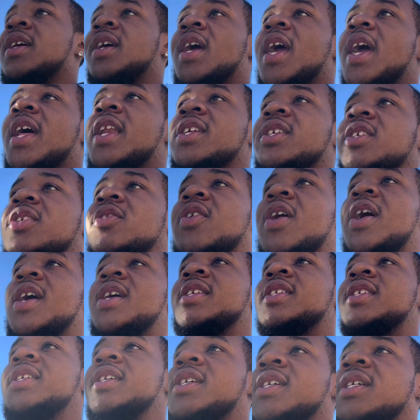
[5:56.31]
And it's
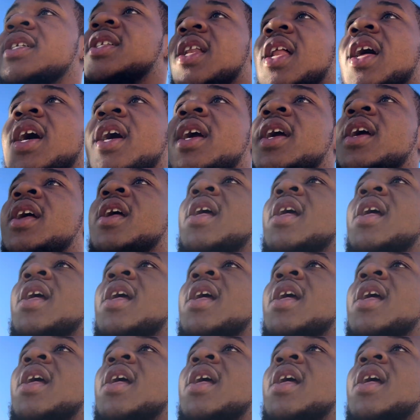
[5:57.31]
crazy because, like,